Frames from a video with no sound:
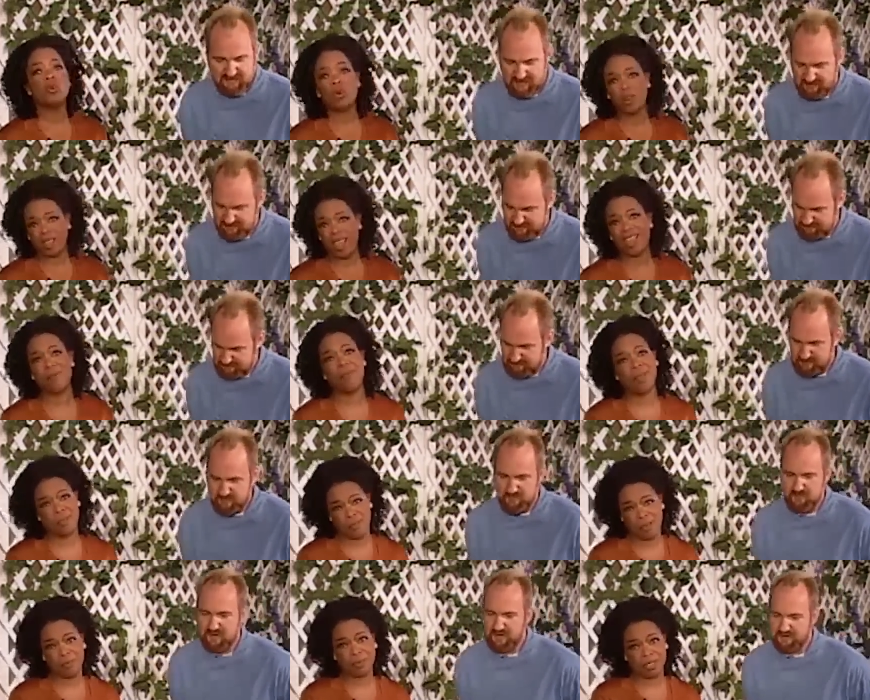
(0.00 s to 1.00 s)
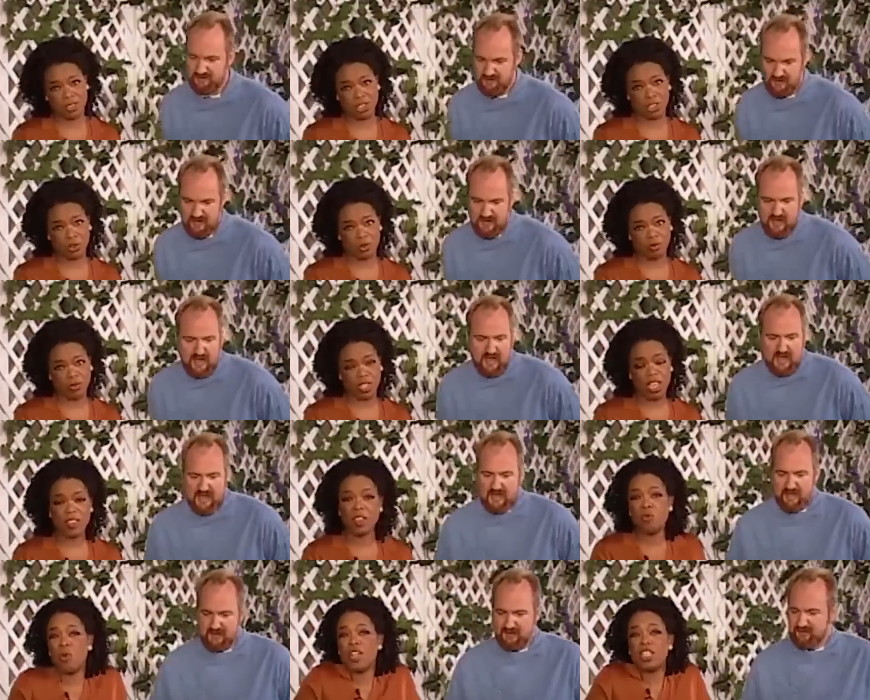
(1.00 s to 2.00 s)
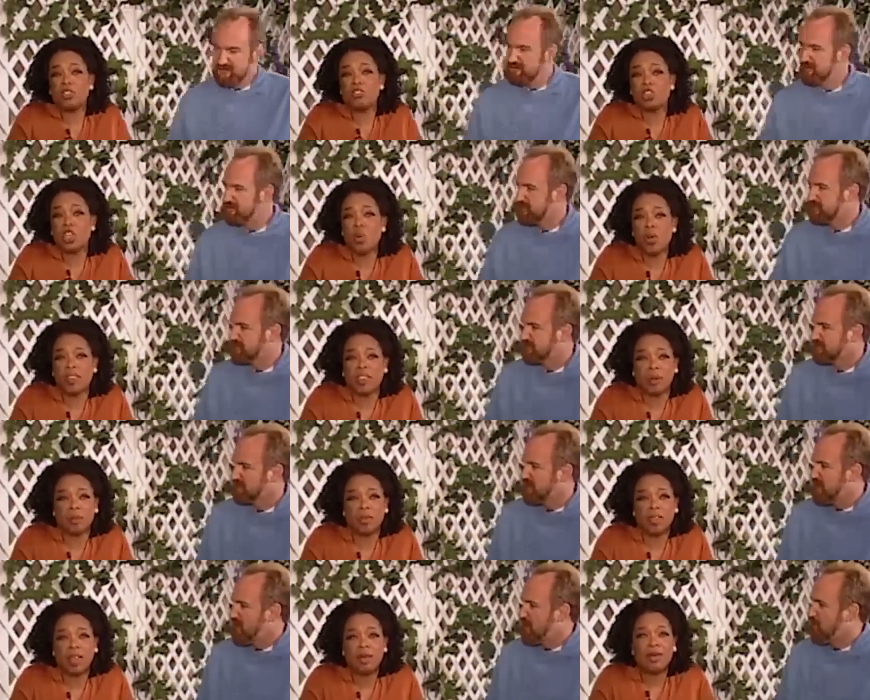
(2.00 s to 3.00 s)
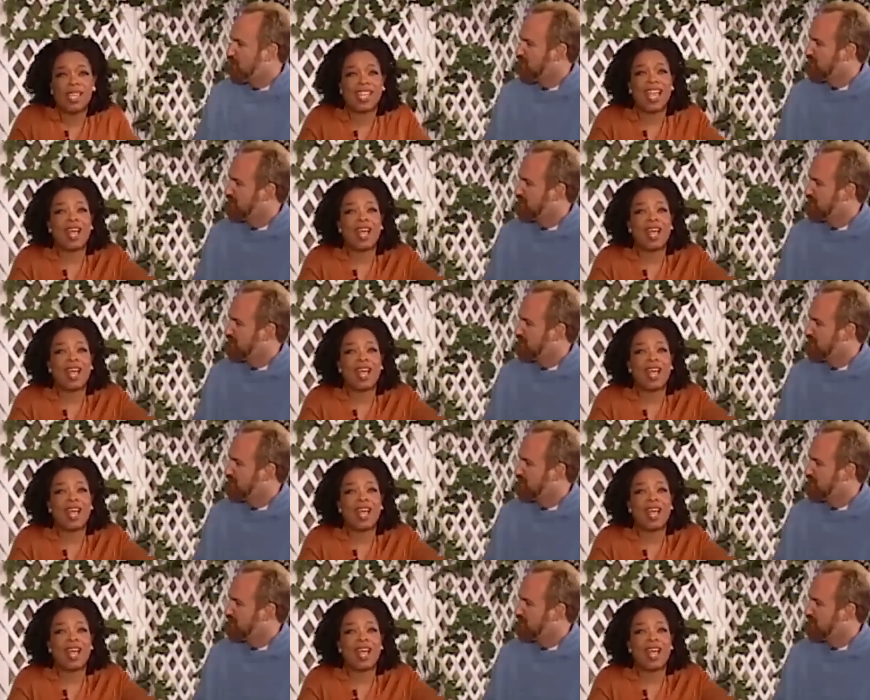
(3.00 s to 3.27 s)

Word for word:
Speaker 1: exactly. can grow a lot of bell peppers right. too. And then what do you do with them? I'm like